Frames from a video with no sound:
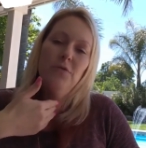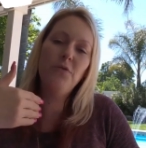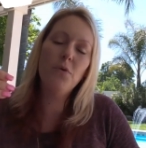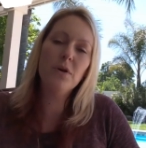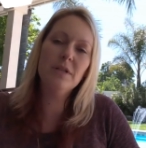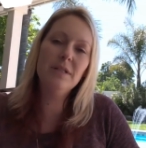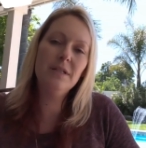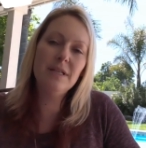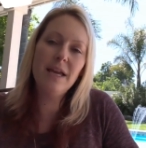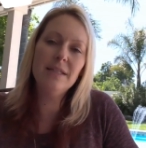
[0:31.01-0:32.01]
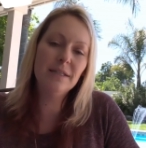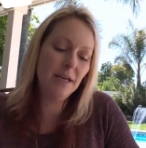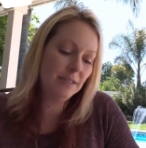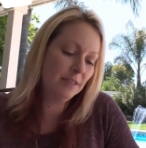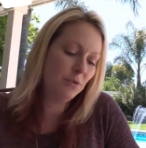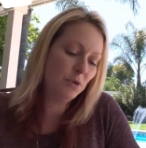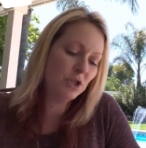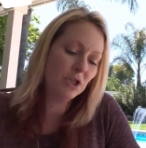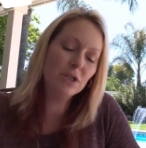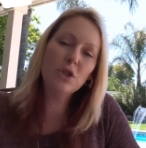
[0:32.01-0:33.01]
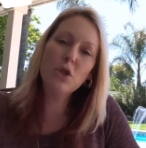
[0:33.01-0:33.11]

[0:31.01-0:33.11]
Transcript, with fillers: for today's lesson, which is